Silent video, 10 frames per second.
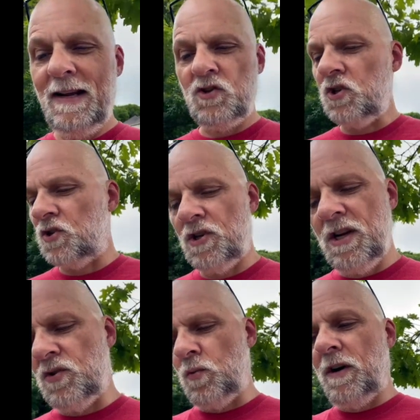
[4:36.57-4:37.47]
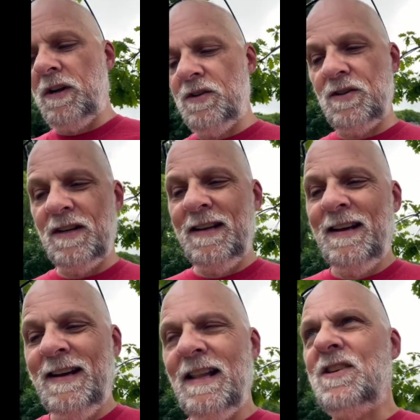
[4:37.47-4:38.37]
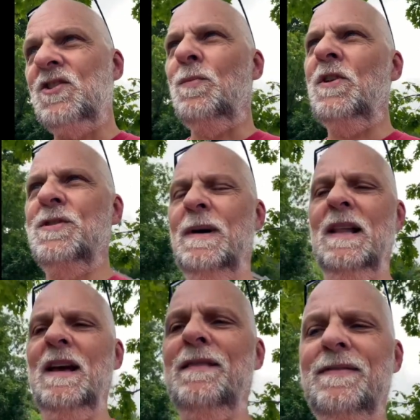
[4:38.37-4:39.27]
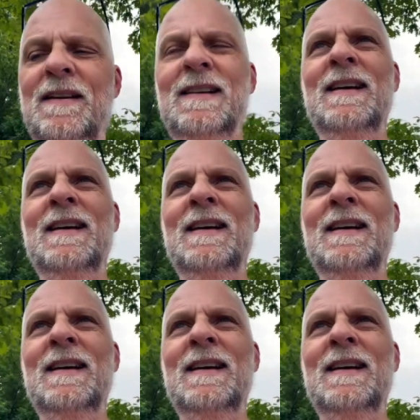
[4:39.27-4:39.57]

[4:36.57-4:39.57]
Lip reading: It's just, it is what it is. Like so much in my life.